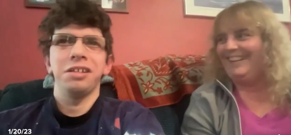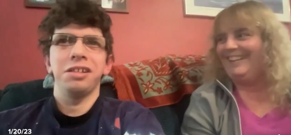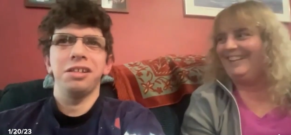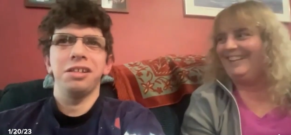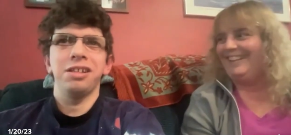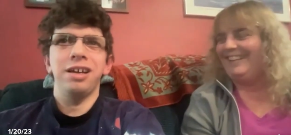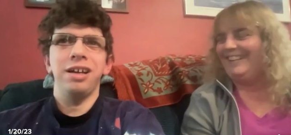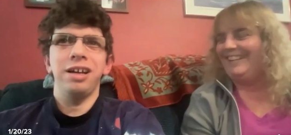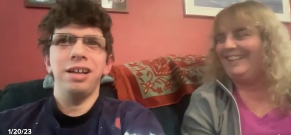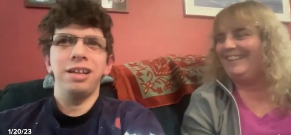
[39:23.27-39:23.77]

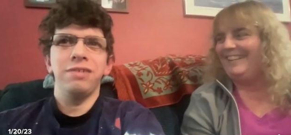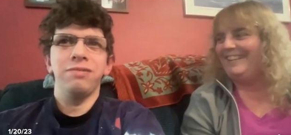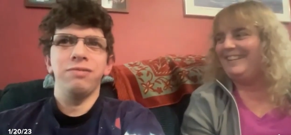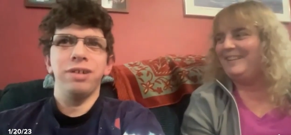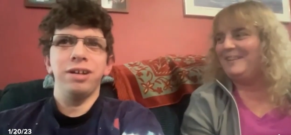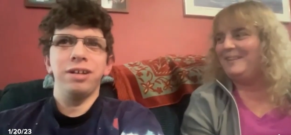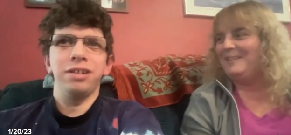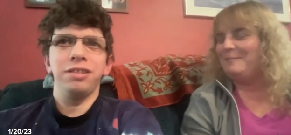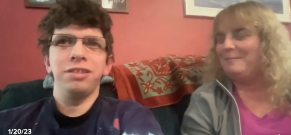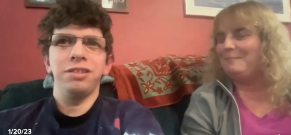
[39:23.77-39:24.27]
Speaker 1: Like I
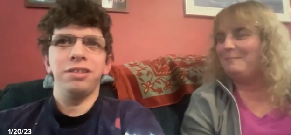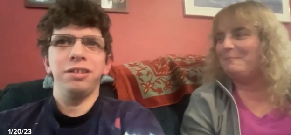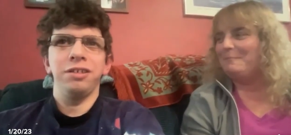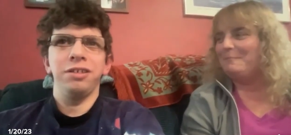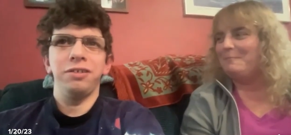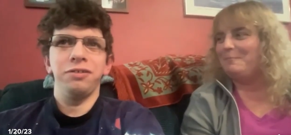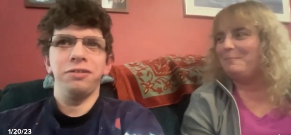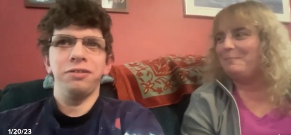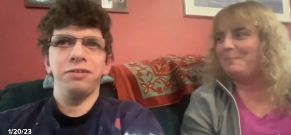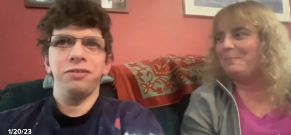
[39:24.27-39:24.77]
want
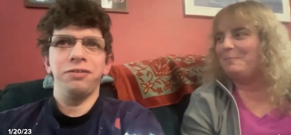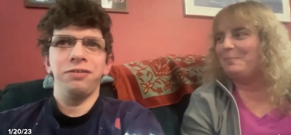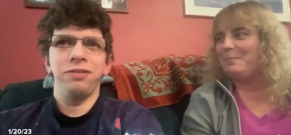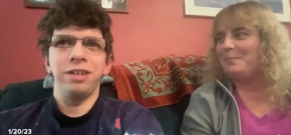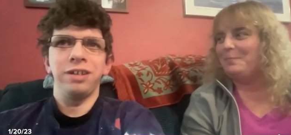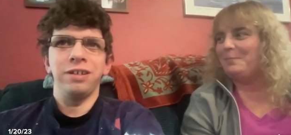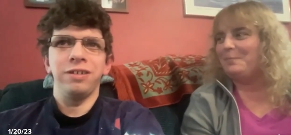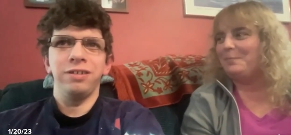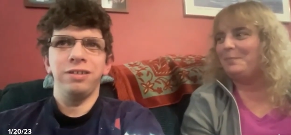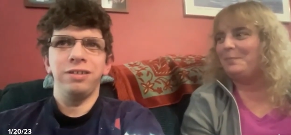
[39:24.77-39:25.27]

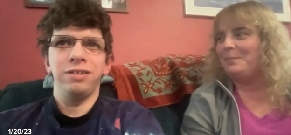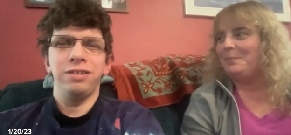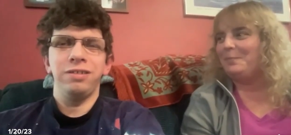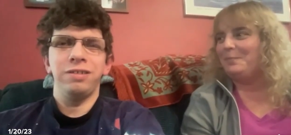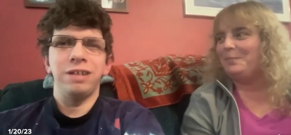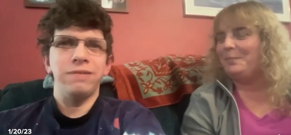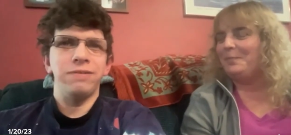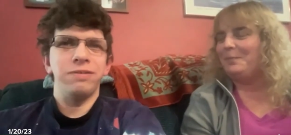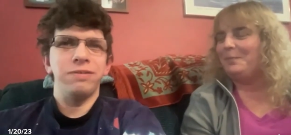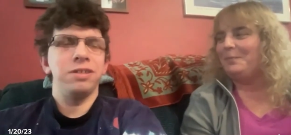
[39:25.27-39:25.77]
to,
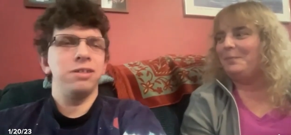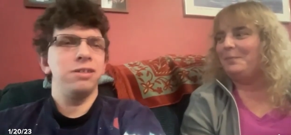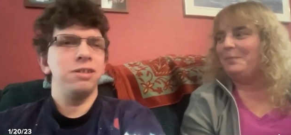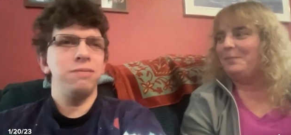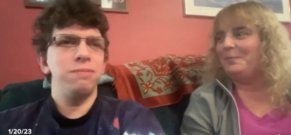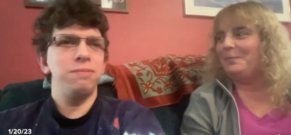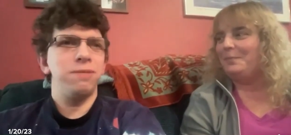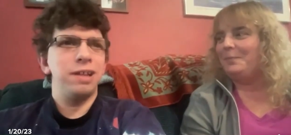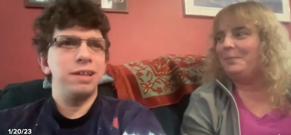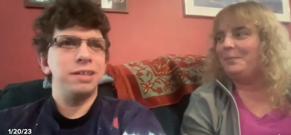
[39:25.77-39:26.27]
travel to
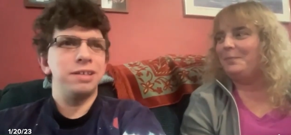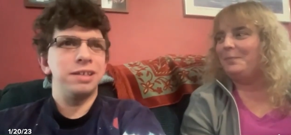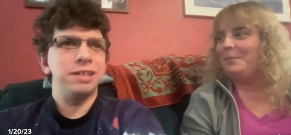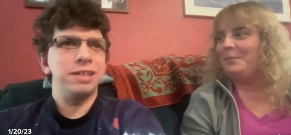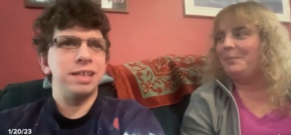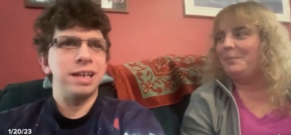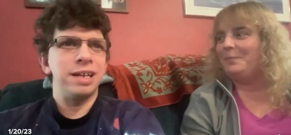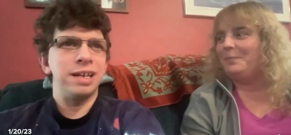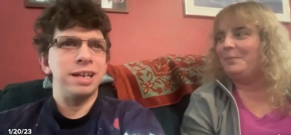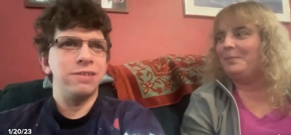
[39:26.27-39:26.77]
new
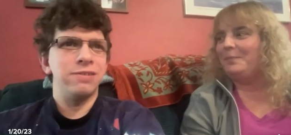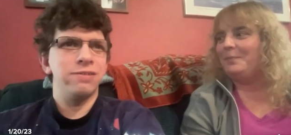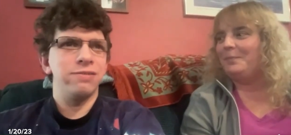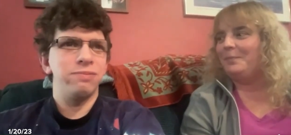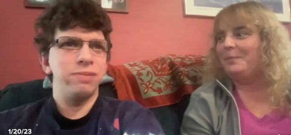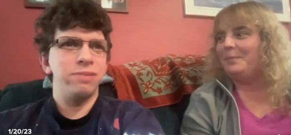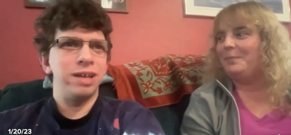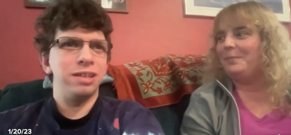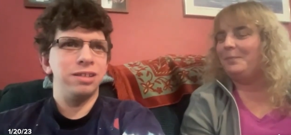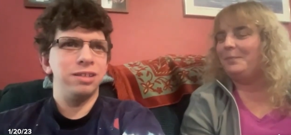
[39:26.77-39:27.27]
places I've
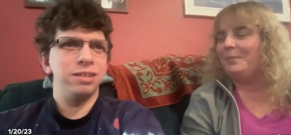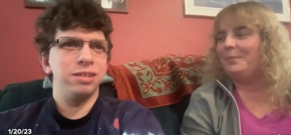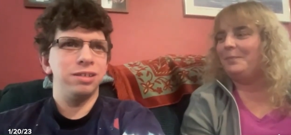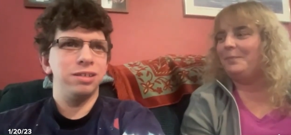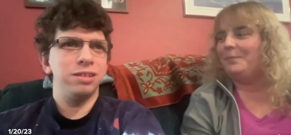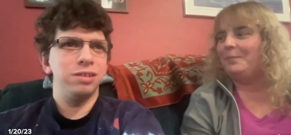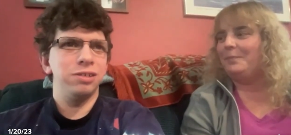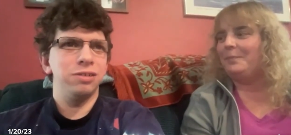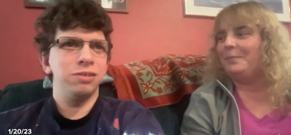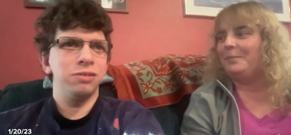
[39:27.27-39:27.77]
never been
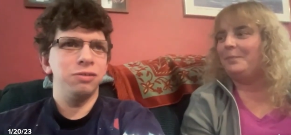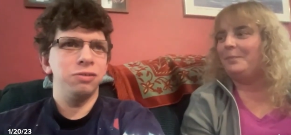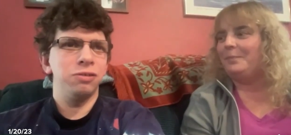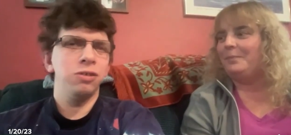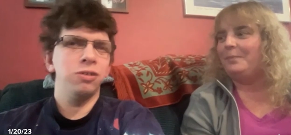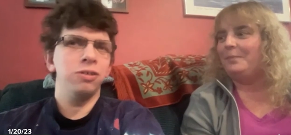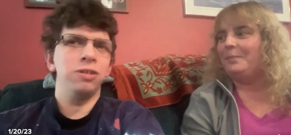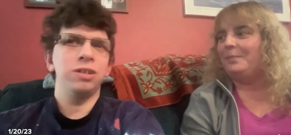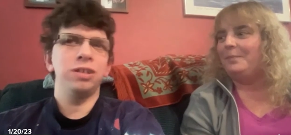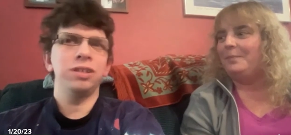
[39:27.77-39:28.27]
to,
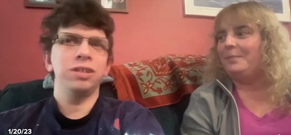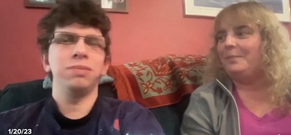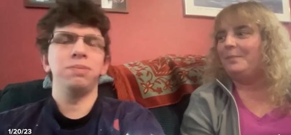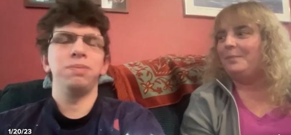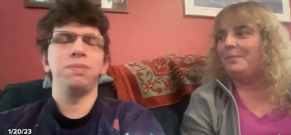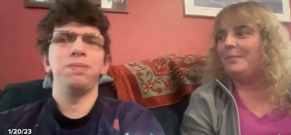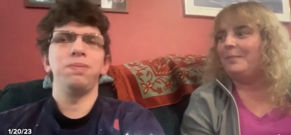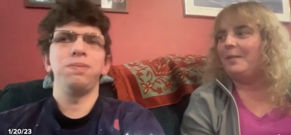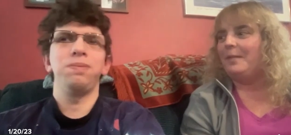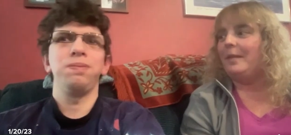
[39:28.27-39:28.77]
or
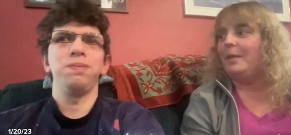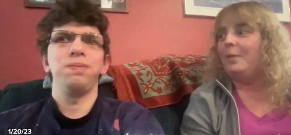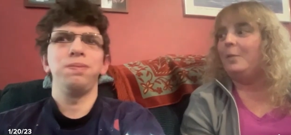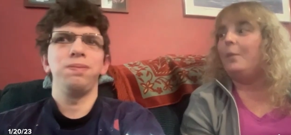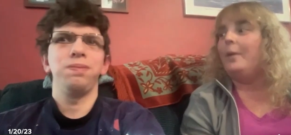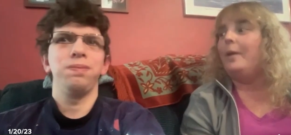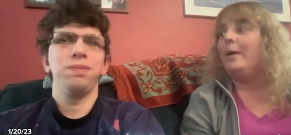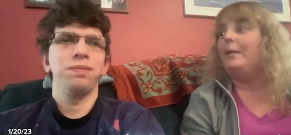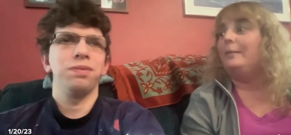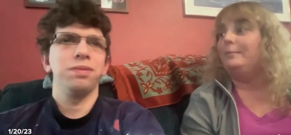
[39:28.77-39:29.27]

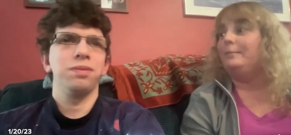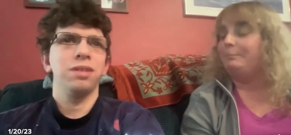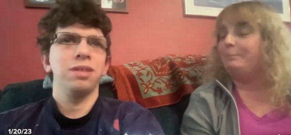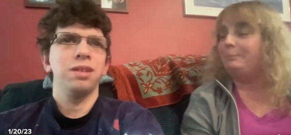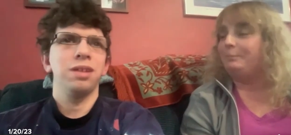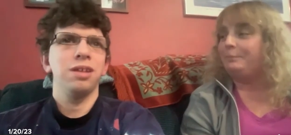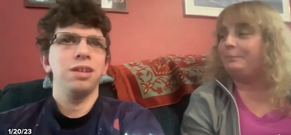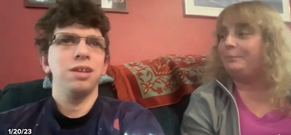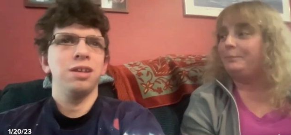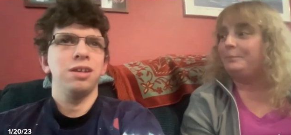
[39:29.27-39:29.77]
Speaker 2: like where?
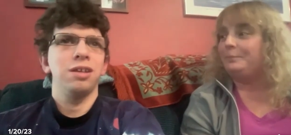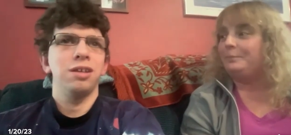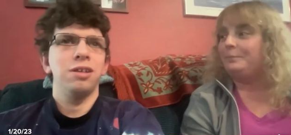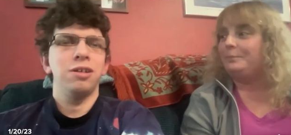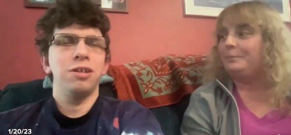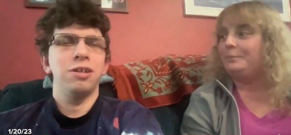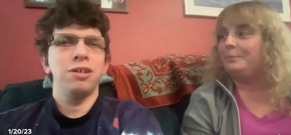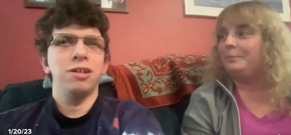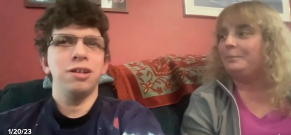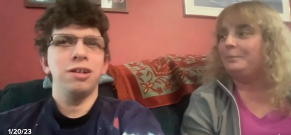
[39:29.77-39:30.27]

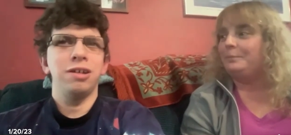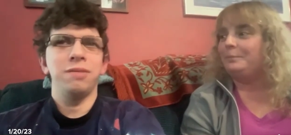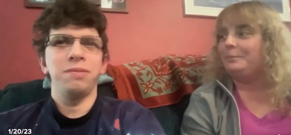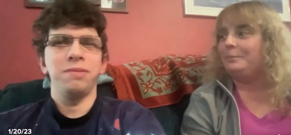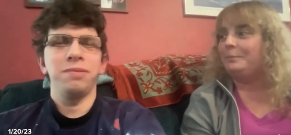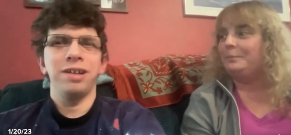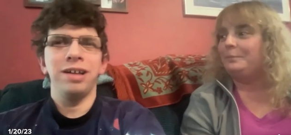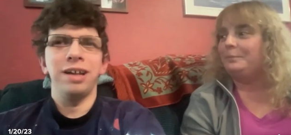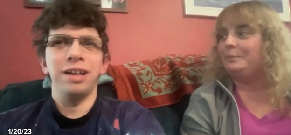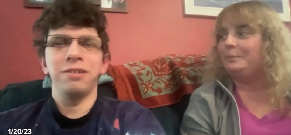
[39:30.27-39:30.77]

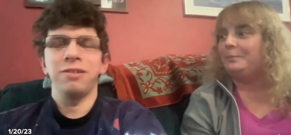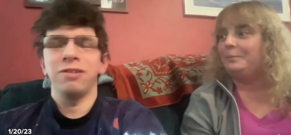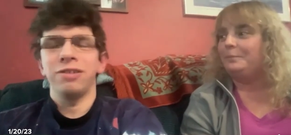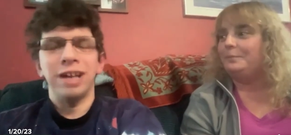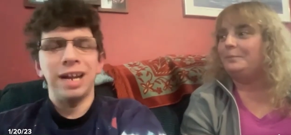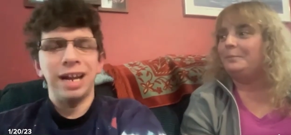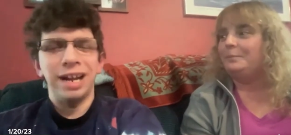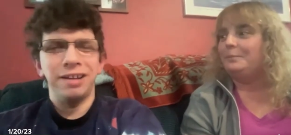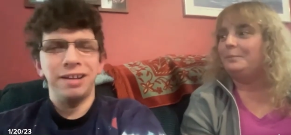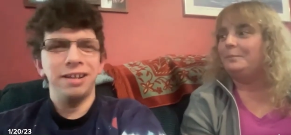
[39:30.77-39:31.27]
Speaker 1: Like
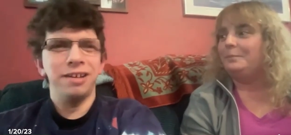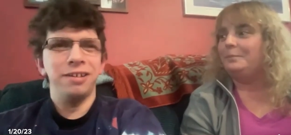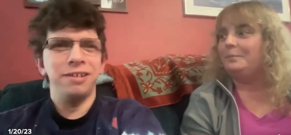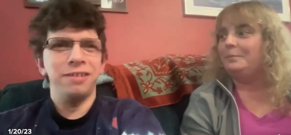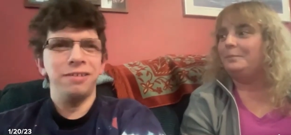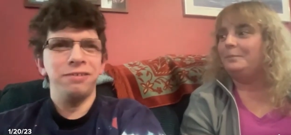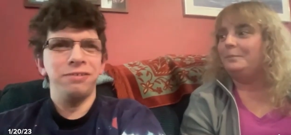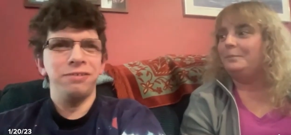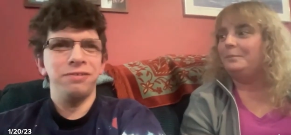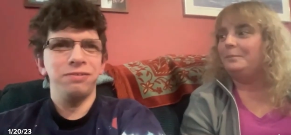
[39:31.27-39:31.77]

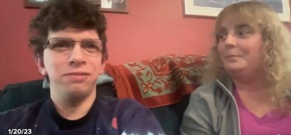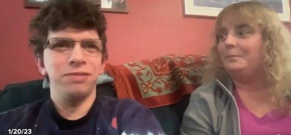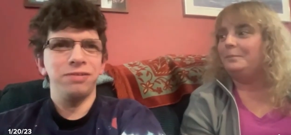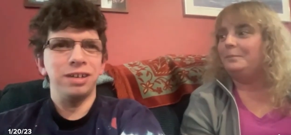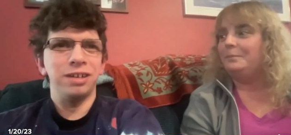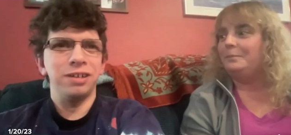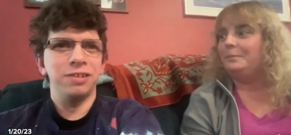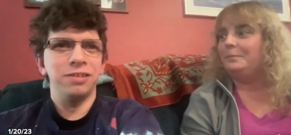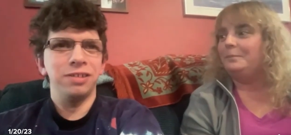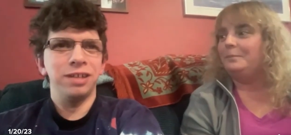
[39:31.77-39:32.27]
Orlando.
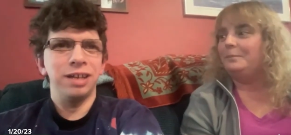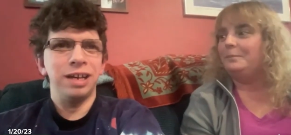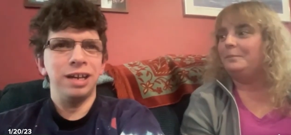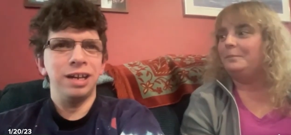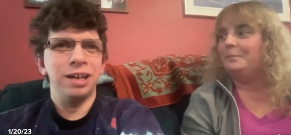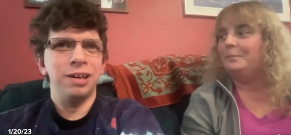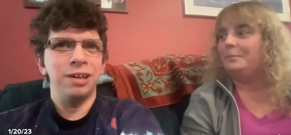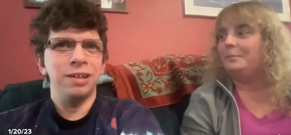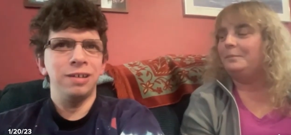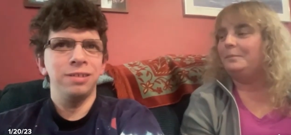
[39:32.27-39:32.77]
Want to go
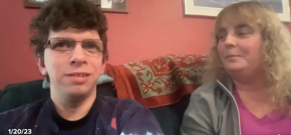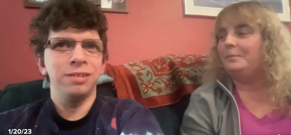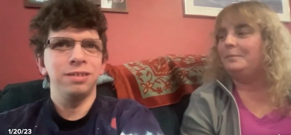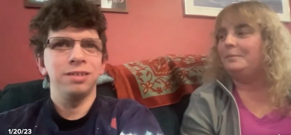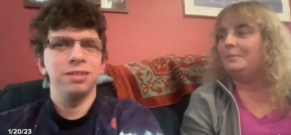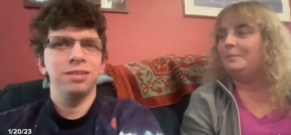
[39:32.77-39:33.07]
there?